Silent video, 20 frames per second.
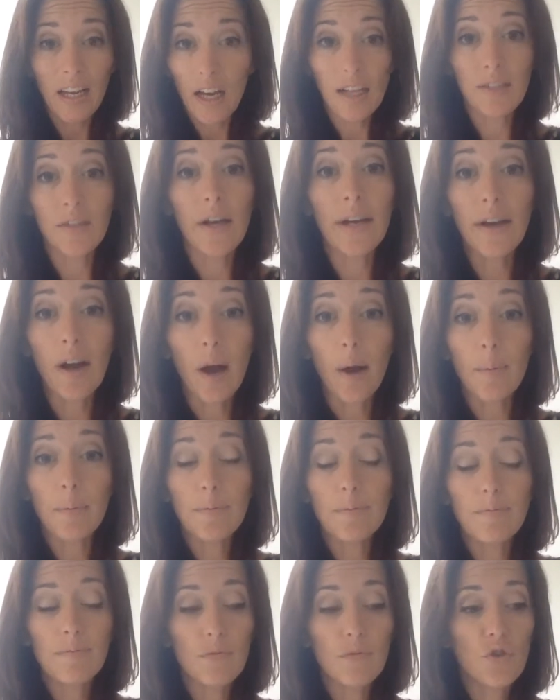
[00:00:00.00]
I signed up.
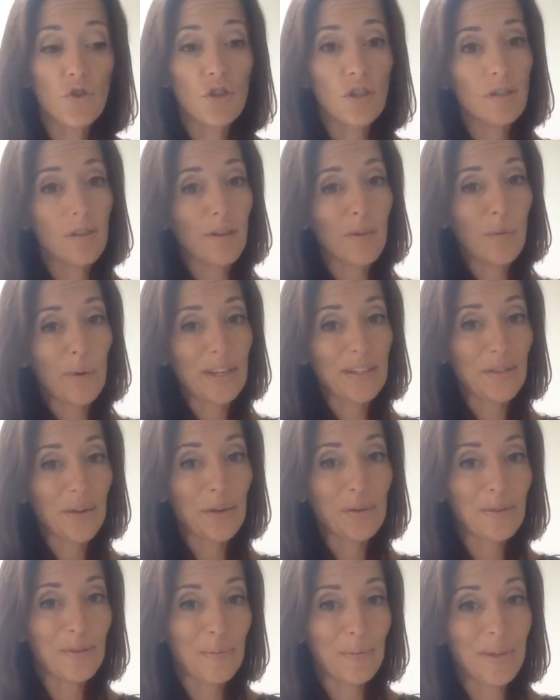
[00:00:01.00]
She's on the West
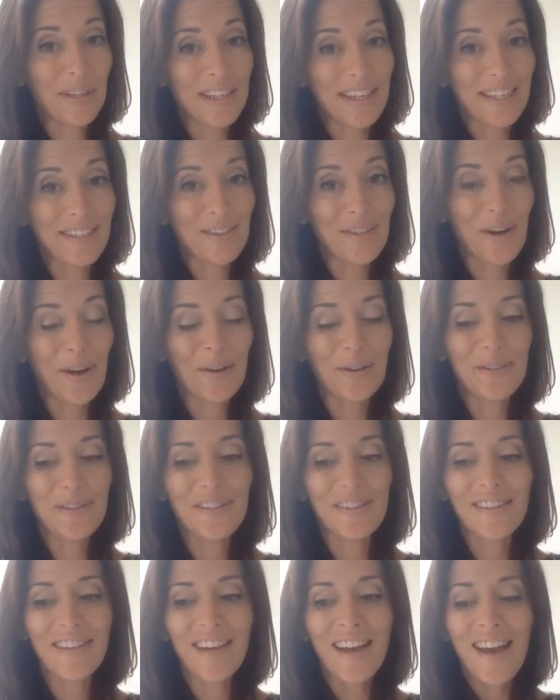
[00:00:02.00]
Coast. I'm on the East
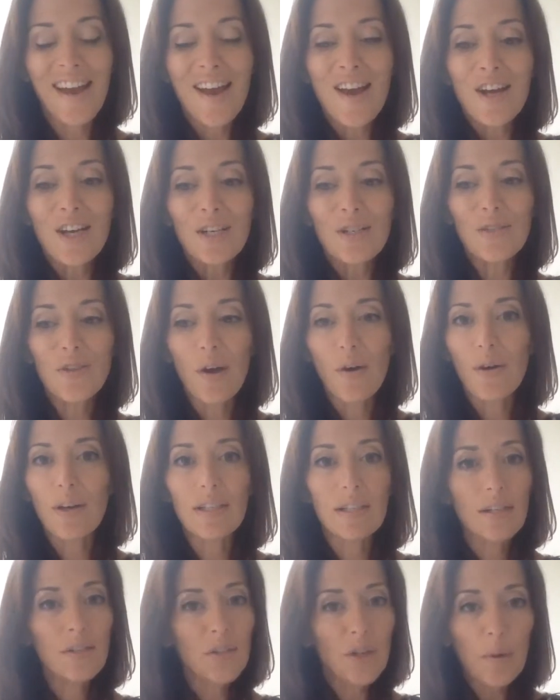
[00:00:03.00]
Coast. So I
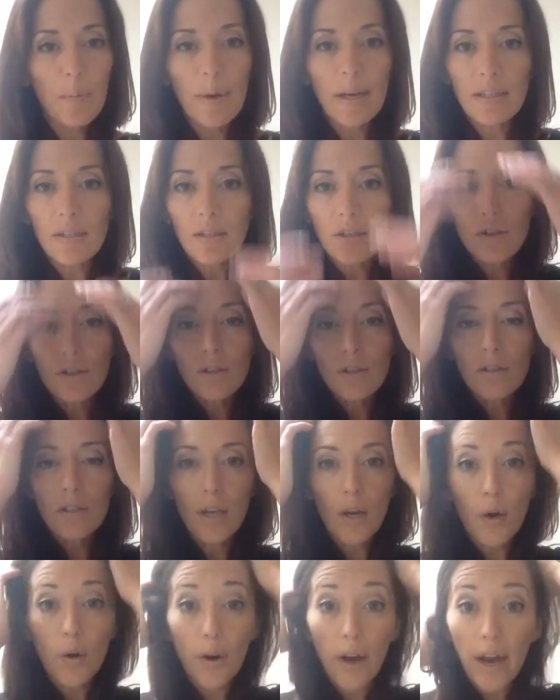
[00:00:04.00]
sent her a message and
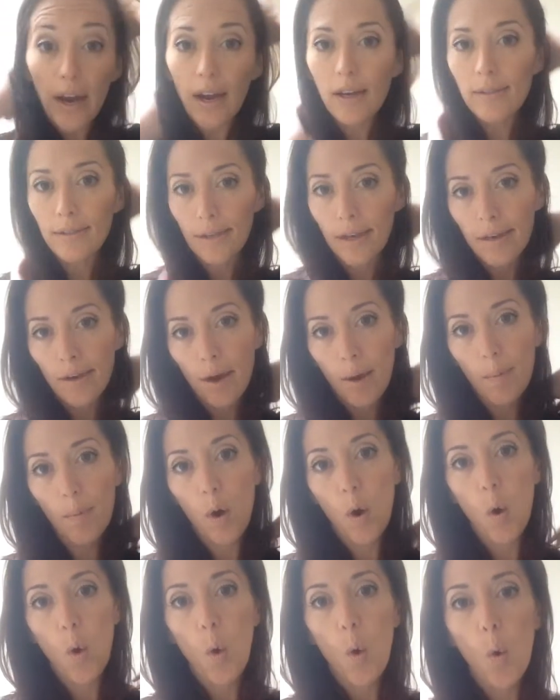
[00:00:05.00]
said, okay, I signed up.
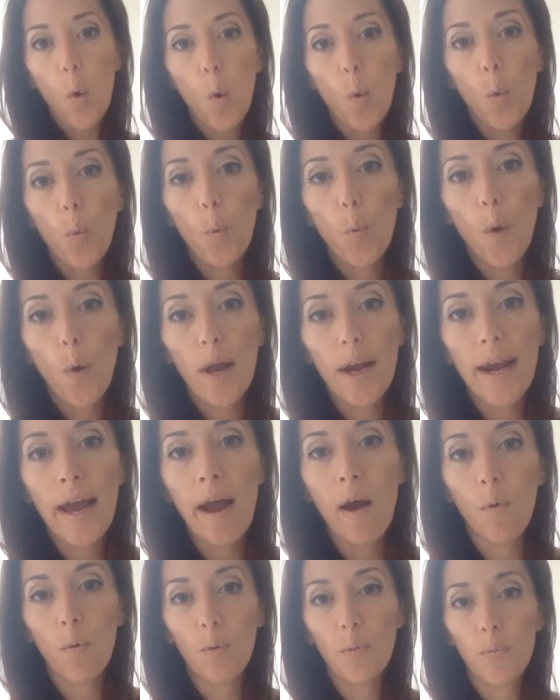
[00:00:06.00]
What
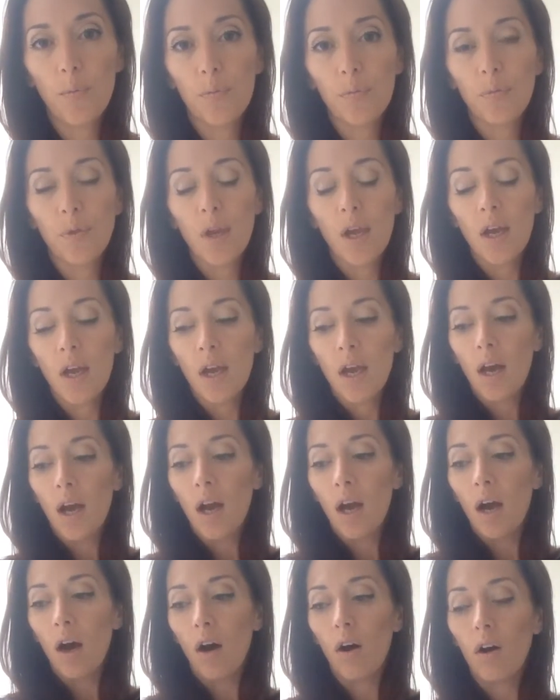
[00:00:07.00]
now?
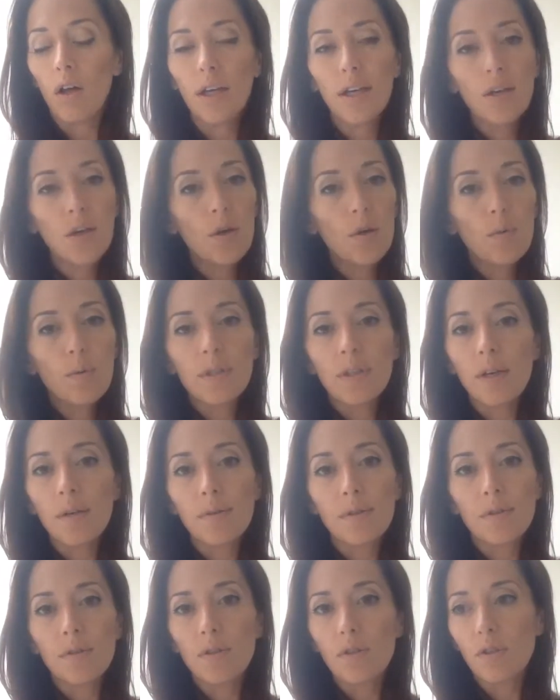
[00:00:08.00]
All I knew was I
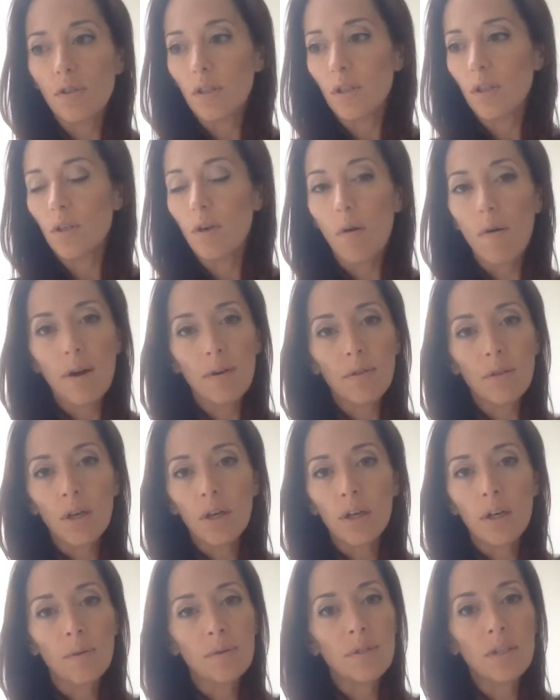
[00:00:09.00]
was just going to go out there
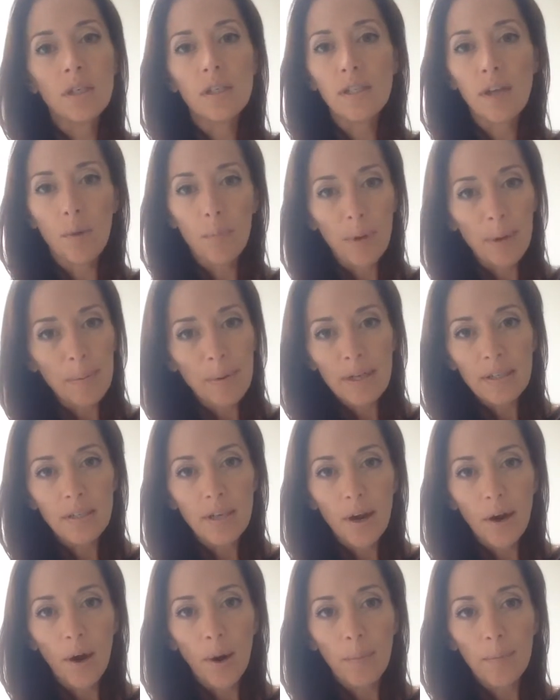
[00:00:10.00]
and I was going to sell my
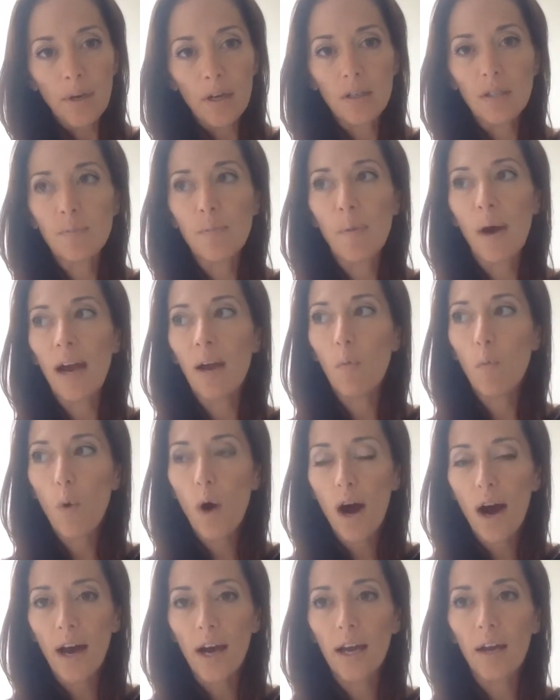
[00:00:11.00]
mascara, because my
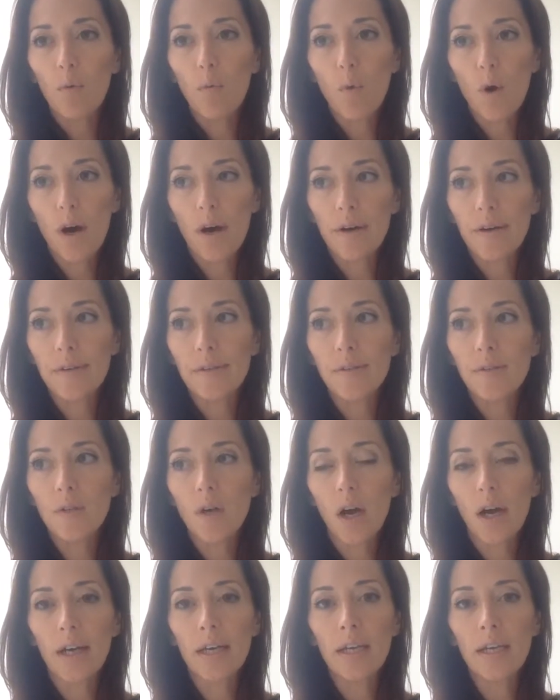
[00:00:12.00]
why was
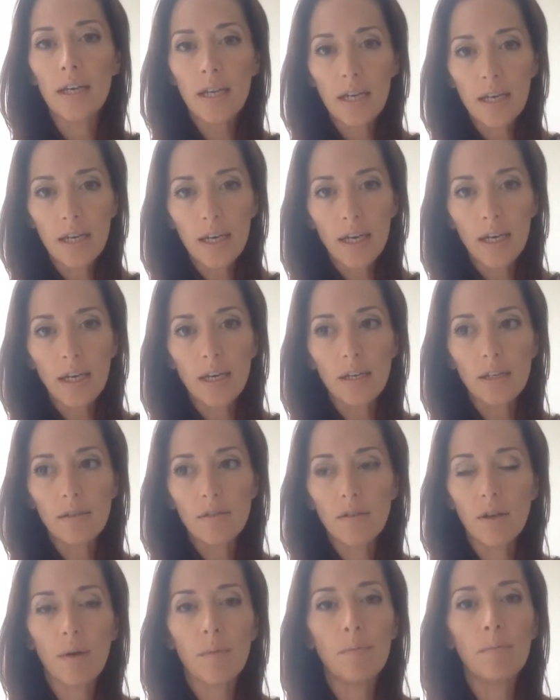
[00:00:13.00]
I needed
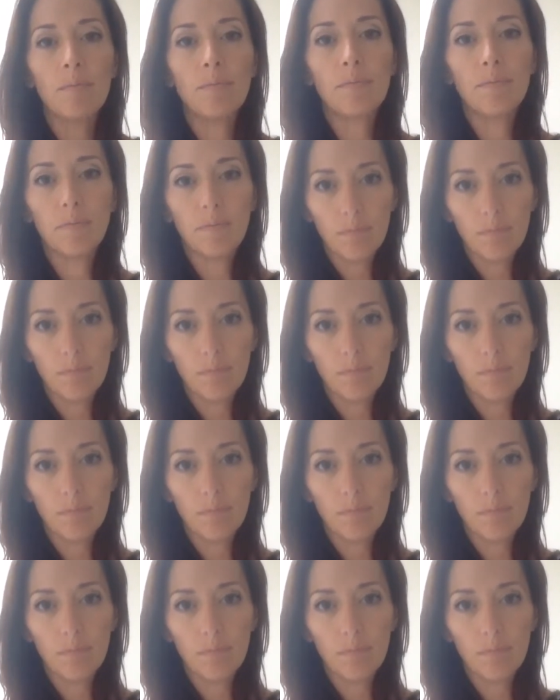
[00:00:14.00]
some